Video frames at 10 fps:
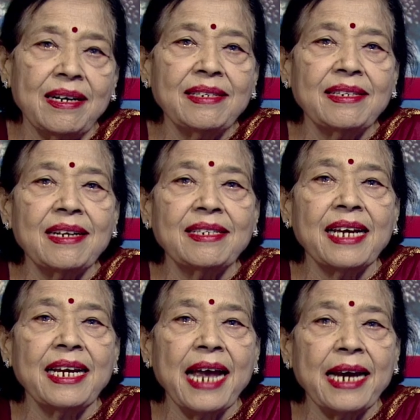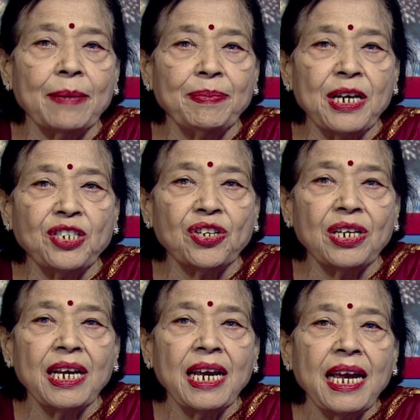results in
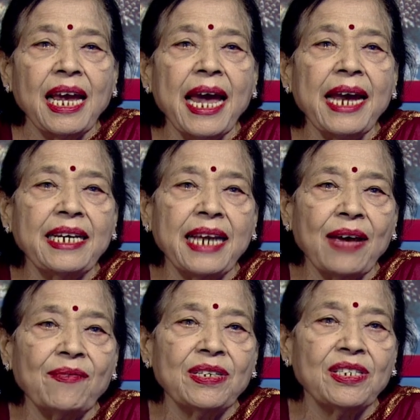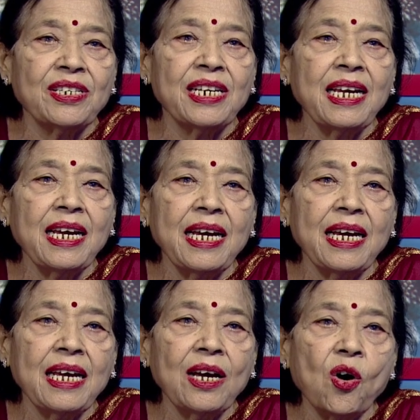adaptation and diversity
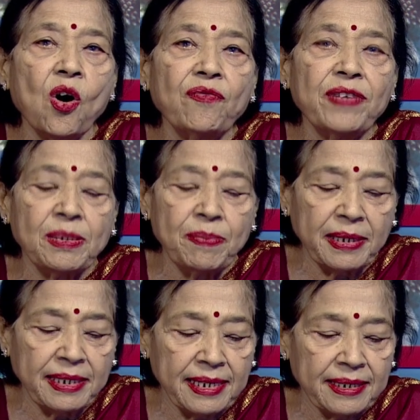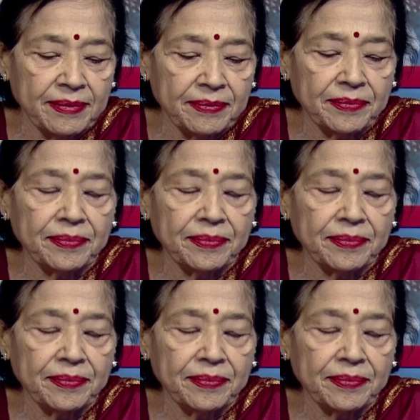of species.